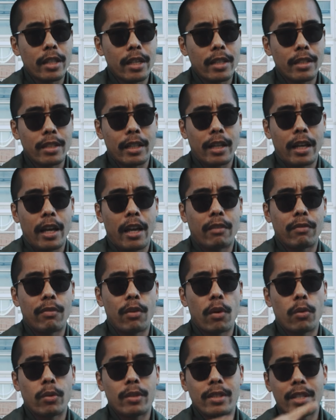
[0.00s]
cancelling
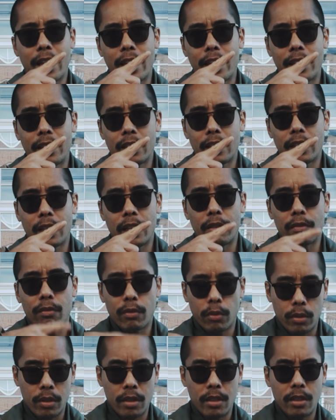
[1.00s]
headphones in the
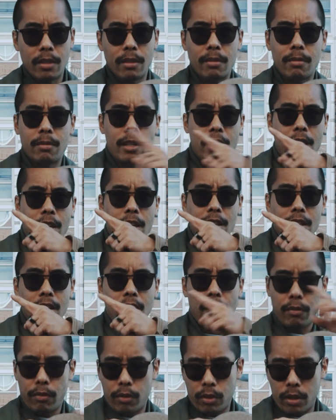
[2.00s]
info
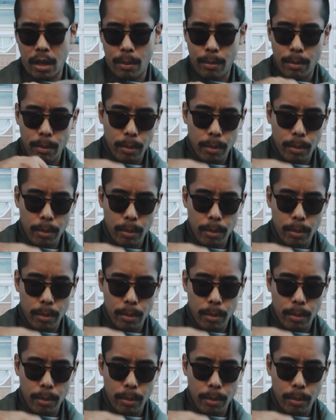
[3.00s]
tab